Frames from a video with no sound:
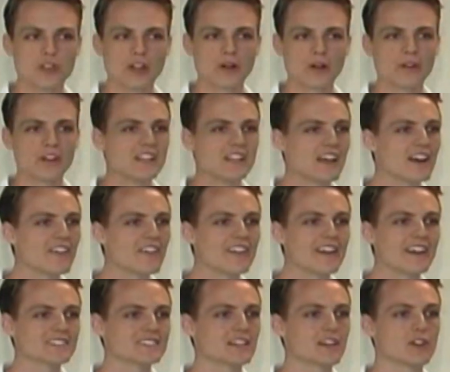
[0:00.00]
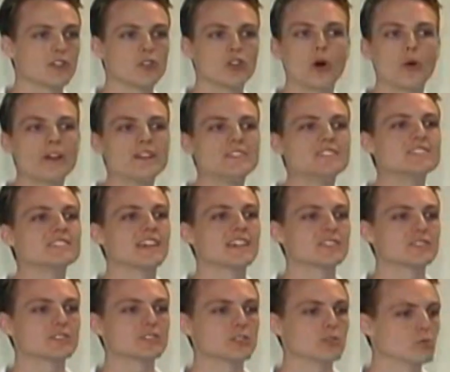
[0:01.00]
They don't inhale, exhale. No
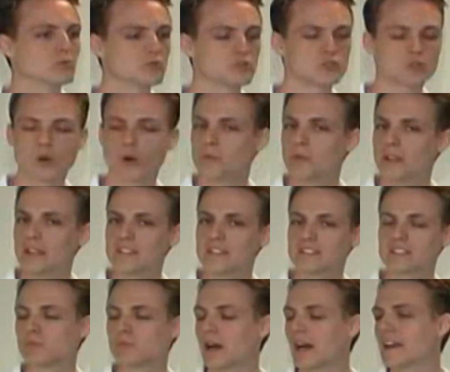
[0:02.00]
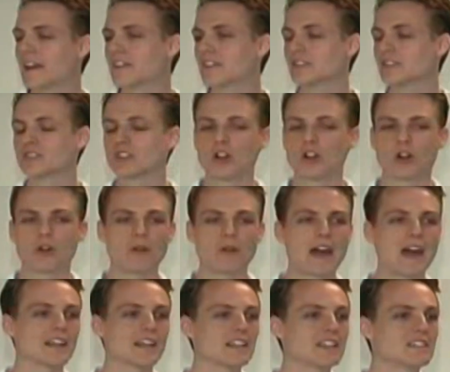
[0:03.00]
insects do. Scorpions, spiders,
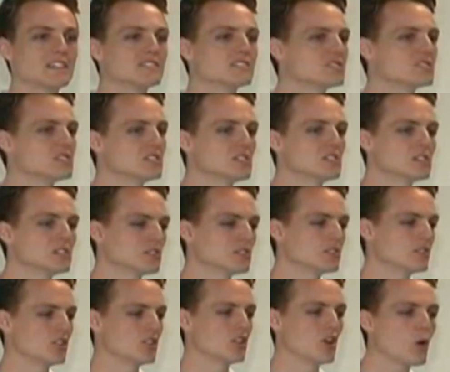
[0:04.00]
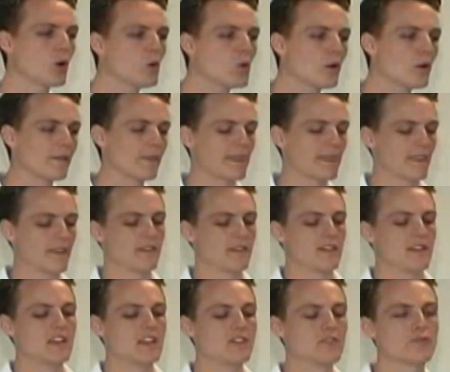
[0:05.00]
arachnids. No
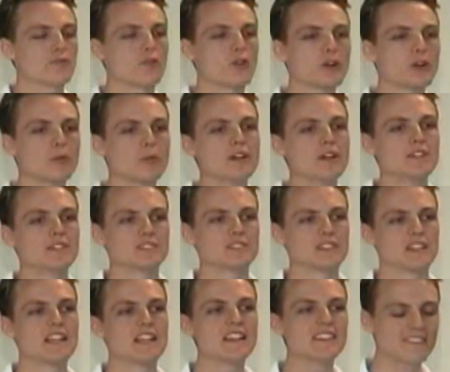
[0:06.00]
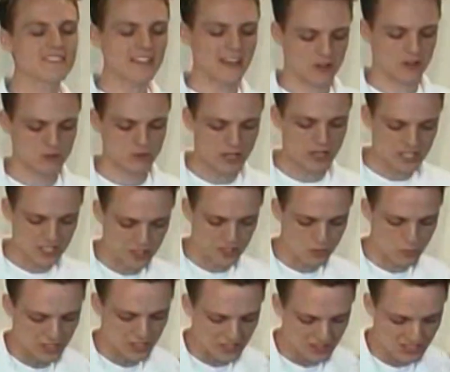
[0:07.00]
invertebrates. Anything that crunches
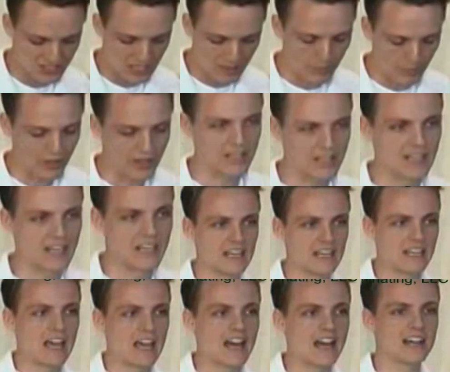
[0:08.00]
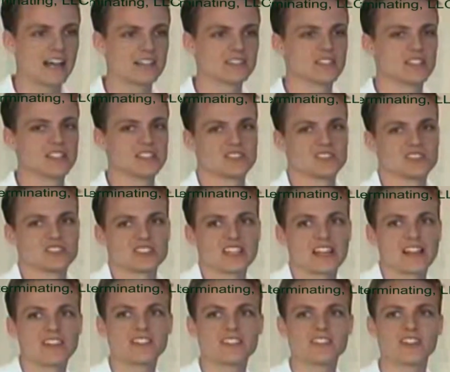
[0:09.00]
when you step on it, has a
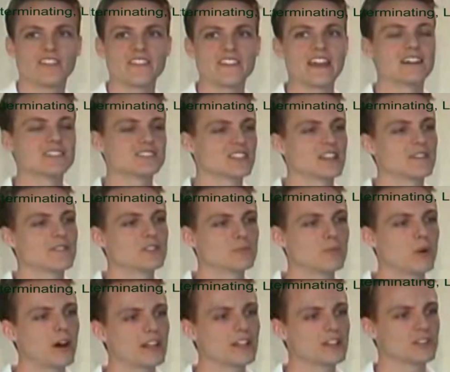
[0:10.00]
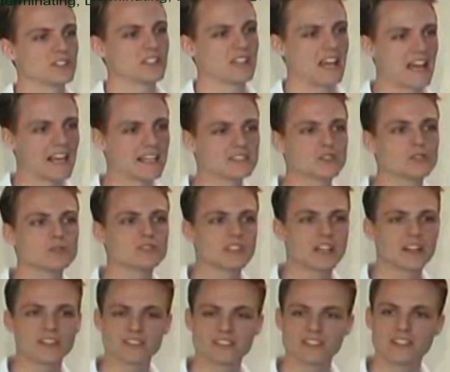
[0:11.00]
skeleton on the outside of its body called an
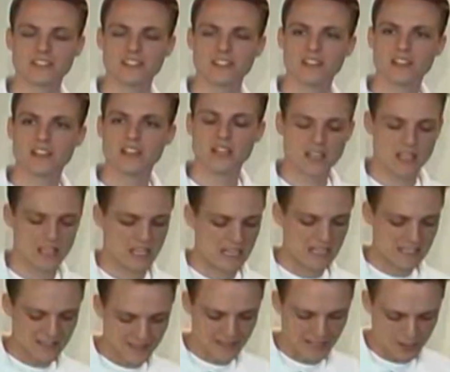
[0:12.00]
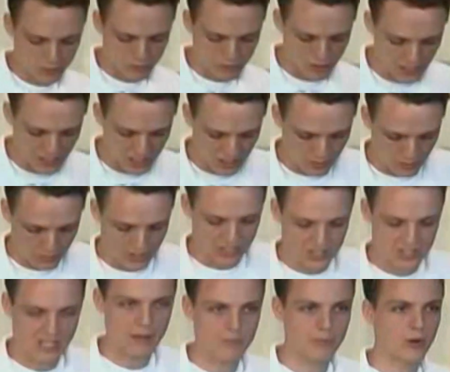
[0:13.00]
exoskeleton. Anything that crunches when you
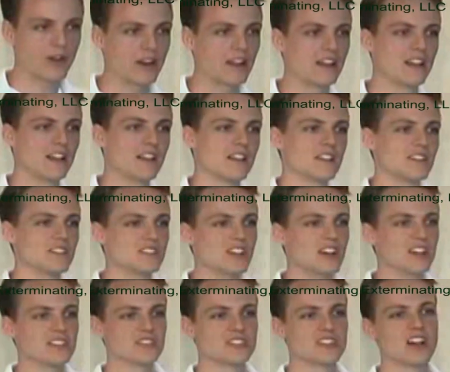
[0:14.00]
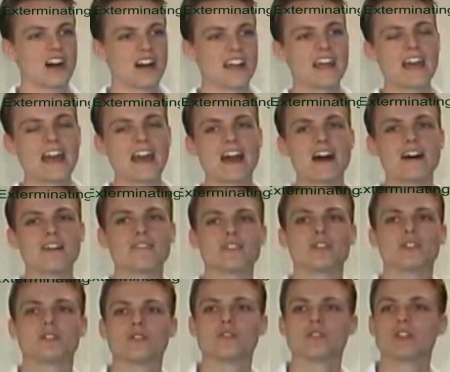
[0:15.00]
step on it does not have
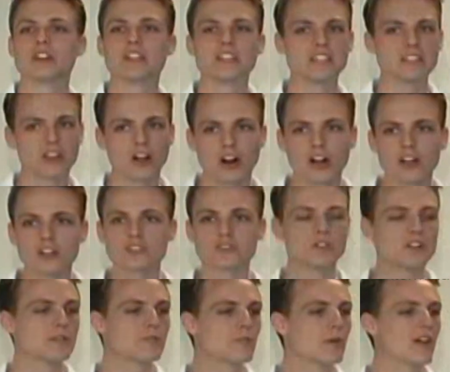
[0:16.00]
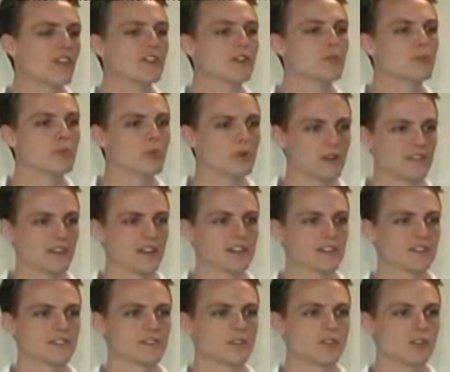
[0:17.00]
any lungs or any method of breathing.
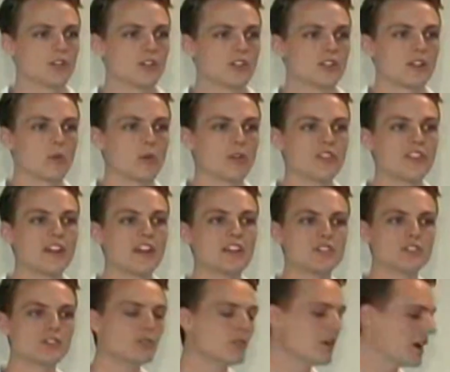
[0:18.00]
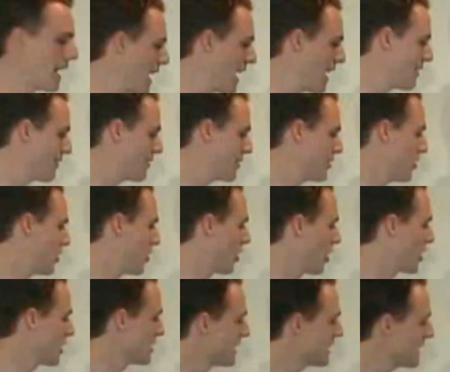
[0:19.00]
Now what they do have
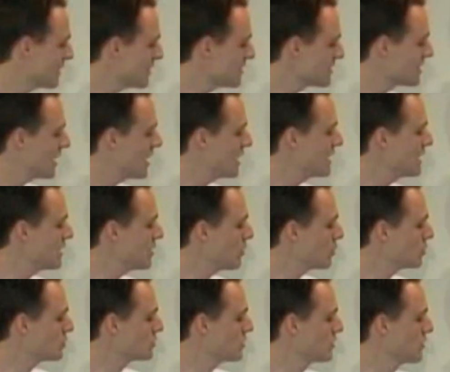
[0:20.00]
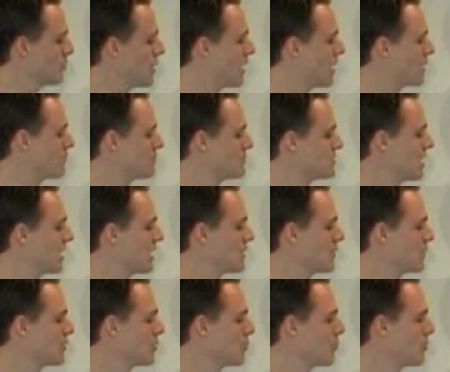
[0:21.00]
are little tiny holes on the bottom side
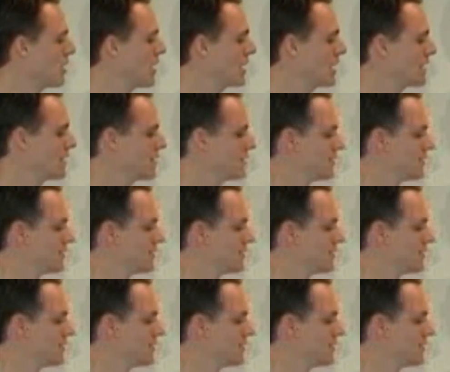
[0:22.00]
of their body.